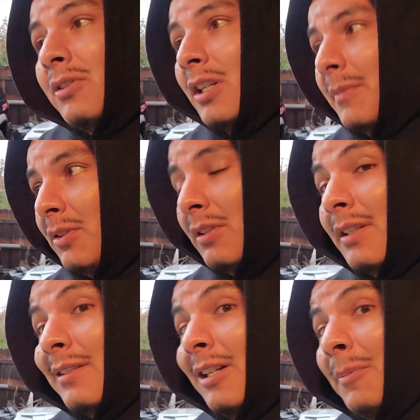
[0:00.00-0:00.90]
Transmissions
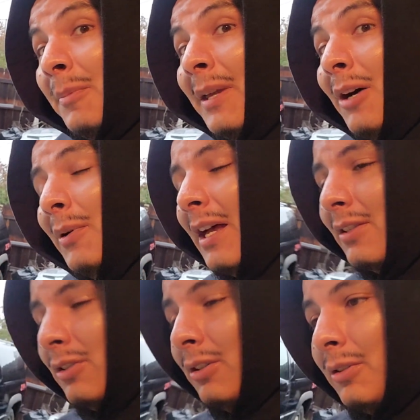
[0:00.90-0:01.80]
isn't helping me out with
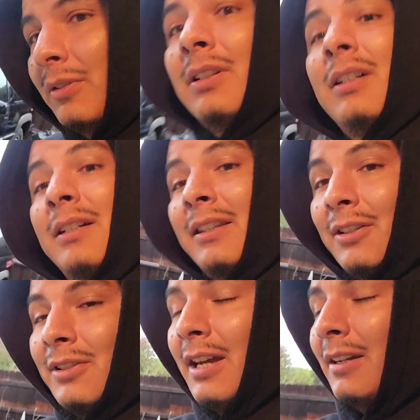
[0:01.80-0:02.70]
that, so
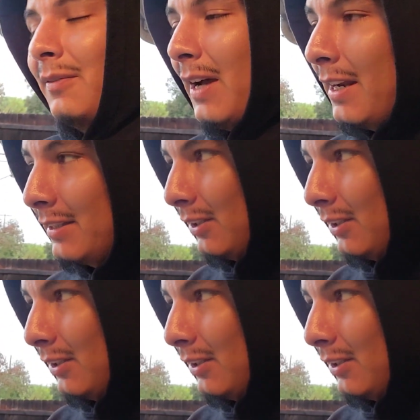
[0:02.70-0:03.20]
there's that. If I had a